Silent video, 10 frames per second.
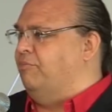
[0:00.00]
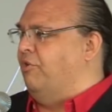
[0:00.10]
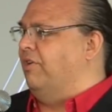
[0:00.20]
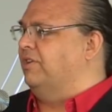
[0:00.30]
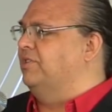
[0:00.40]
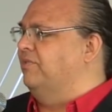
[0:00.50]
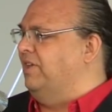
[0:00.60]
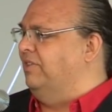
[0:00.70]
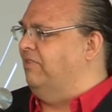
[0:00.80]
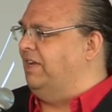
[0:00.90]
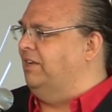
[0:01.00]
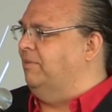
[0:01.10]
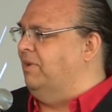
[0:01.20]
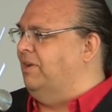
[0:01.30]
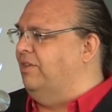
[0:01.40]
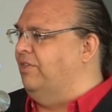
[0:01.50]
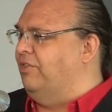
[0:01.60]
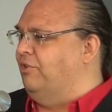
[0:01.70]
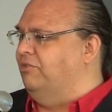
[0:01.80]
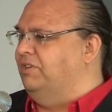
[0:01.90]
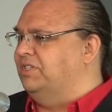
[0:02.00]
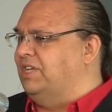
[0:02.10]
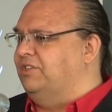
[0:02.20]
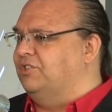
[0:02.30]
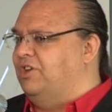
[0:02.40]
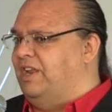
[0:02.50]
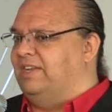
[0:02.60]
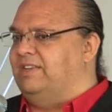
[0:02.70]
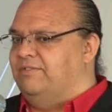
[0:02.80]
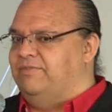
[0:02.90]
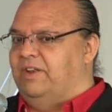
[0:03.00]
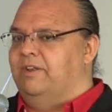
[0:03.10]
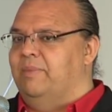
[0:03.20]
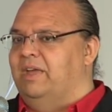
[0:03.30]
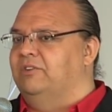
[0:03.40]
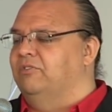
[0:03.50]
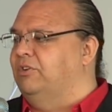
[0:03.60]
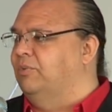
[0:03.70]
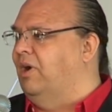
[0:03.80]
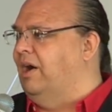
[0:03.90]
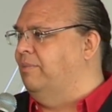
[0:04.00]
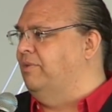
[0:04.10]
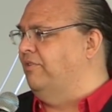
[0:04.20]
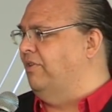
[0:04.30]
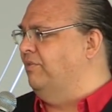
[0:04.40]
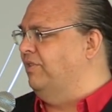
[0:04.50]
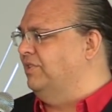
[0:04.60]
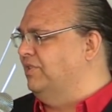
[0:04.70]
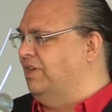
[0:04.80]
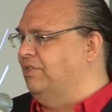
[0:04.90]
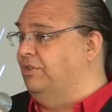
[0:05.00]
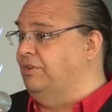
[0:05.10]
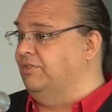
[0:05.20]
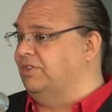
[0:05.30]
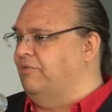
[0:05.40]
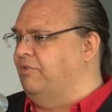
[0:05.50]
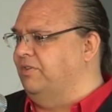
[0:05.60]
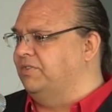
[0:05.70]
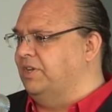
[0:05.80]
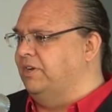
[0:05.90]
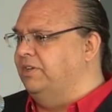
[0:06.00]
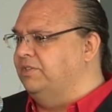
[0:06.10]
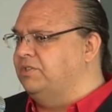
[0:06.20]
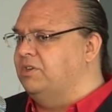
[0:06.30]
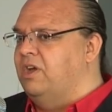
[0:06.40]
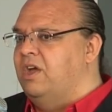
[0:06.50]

of products of the Enlightenment and that they're all in a sense connected fundamentally to what happened around things like the discovery of science,